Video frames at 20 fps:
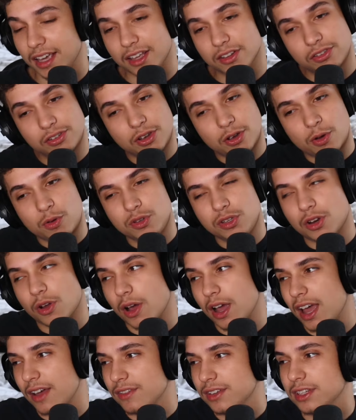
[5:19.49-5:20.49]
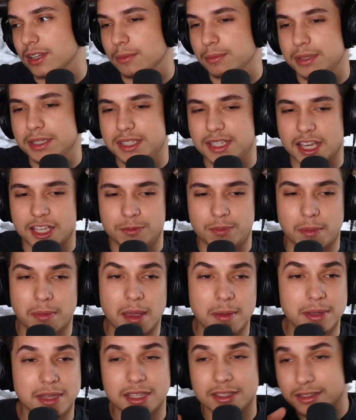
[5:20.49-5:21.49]
And so, you know, I haven't done BTS, but
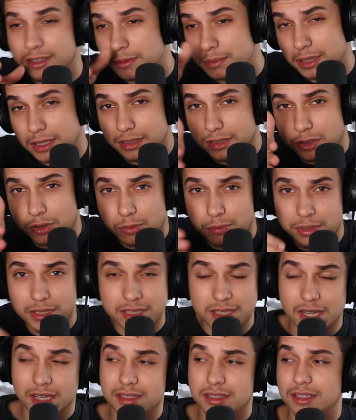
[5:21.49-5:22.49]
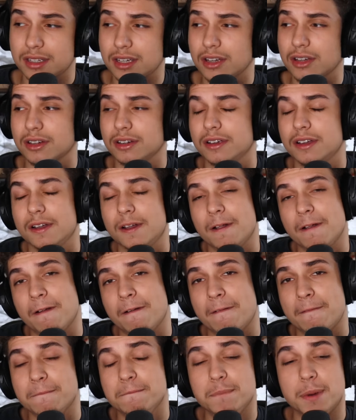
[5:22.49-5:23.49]
maybe this could be a little BTS in here.
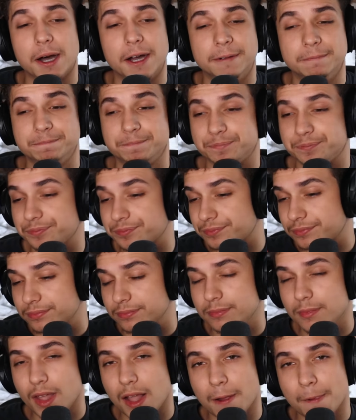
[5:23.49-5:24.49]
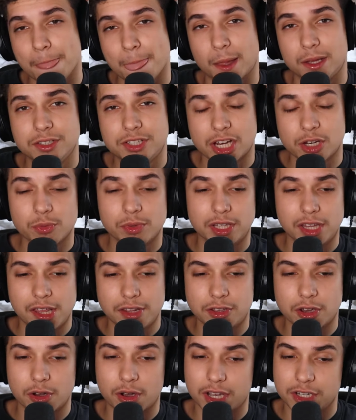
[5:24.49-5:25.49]
But genuinely,
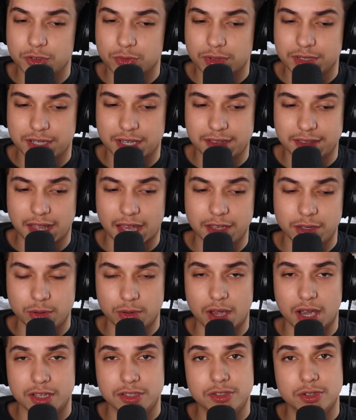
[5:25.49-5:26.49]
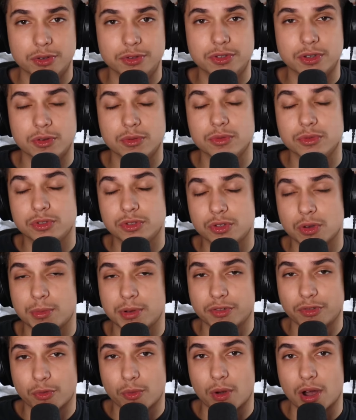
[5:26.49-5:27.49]
though, I just want to say thank you guys so
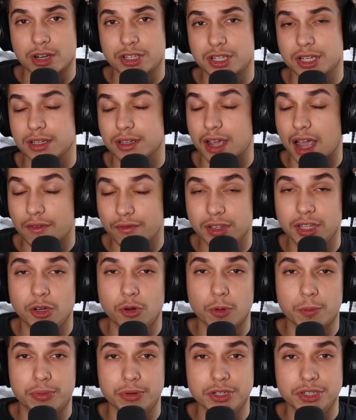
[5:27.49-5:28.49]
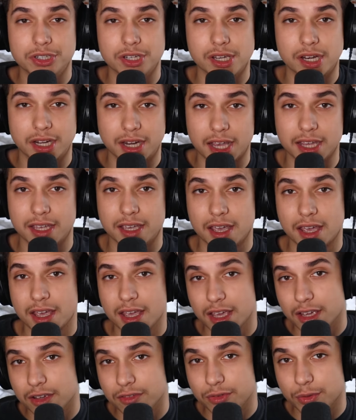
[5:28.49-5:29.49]
much for watching. I really do appreciate it. Hey,
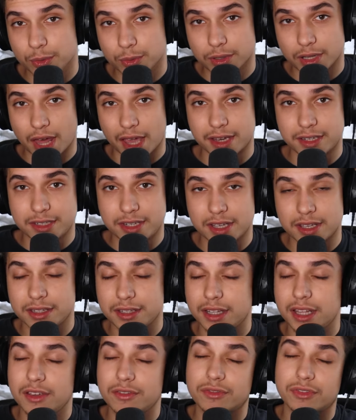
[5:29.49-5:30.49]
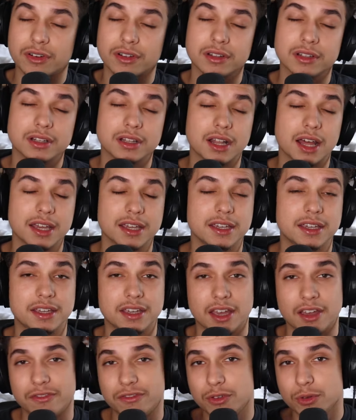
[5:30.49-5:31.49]
if you liked it, leave a
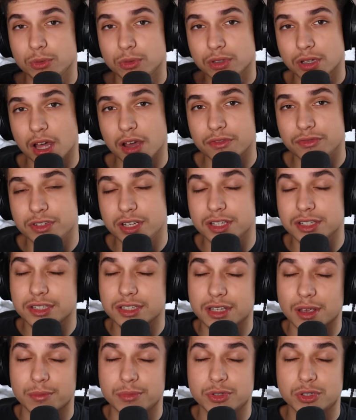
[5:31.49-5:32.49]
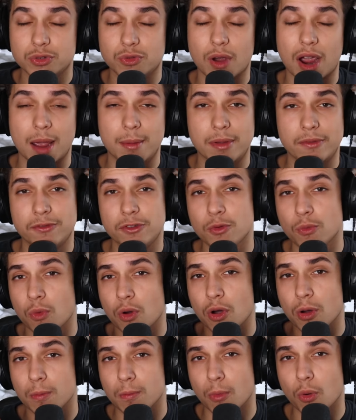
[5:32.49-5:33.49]
like. If you loved it, subscribe. If you
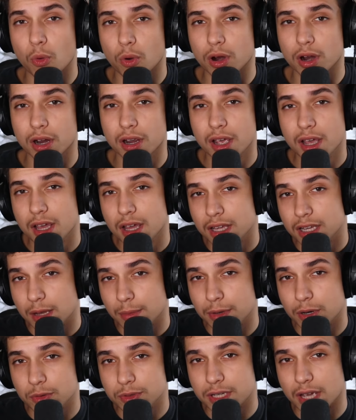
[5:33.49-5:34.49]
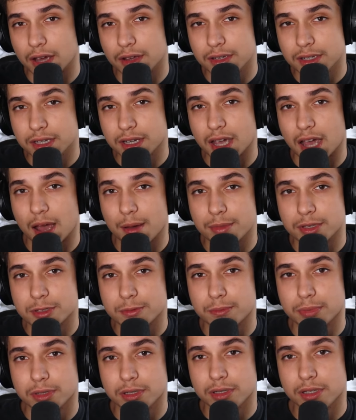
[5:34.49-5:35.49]
want more, let me know down in the comments
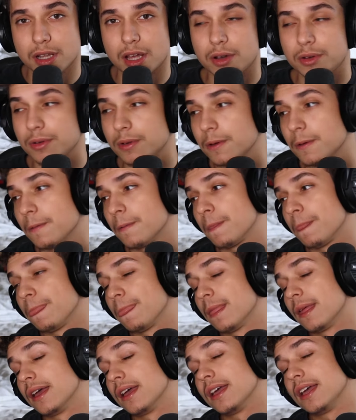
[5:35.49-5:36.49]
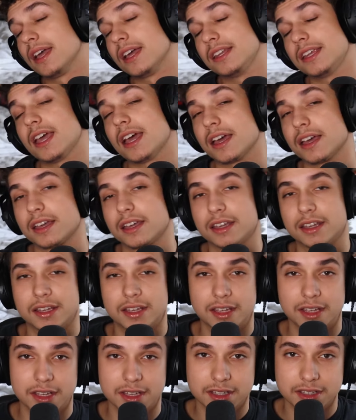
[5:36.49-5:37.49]
below. And yeah,
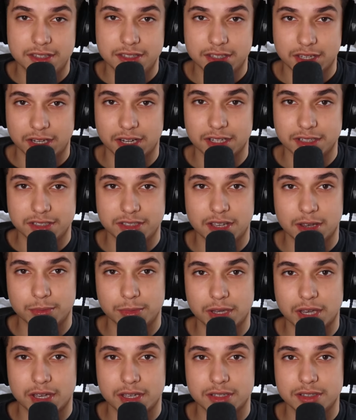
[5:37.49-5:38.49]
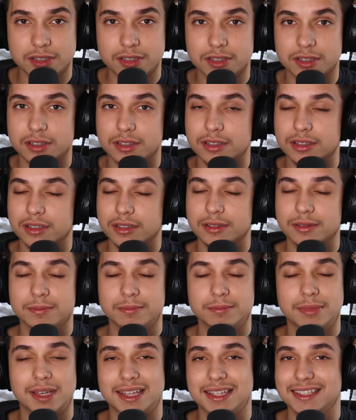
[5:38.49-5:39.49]
till next time, guys.
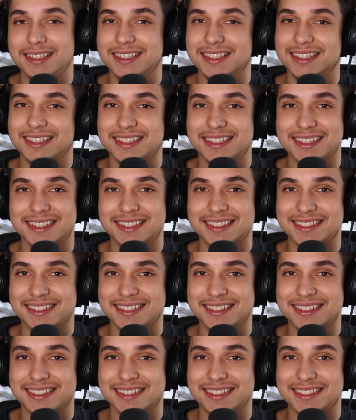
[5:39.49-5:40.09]
Peace.